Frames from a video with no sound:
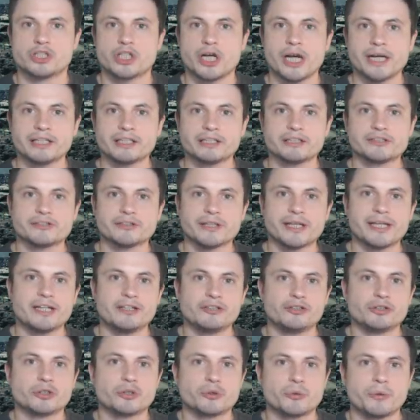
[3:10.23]
China
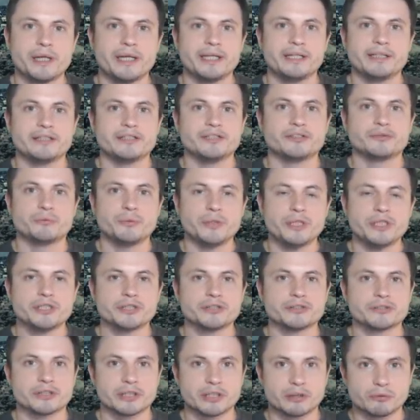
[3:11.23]
decided to create these
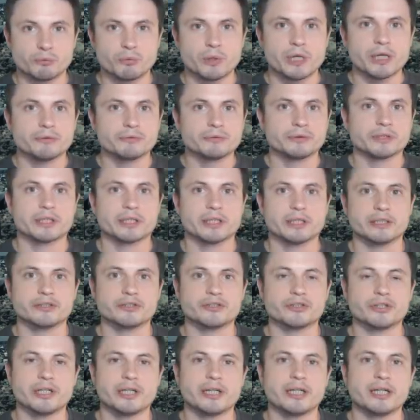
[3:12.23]
regions around the
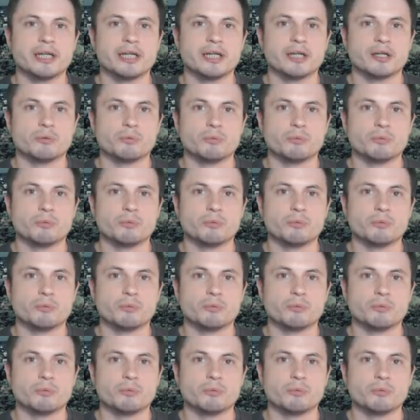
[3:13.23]
country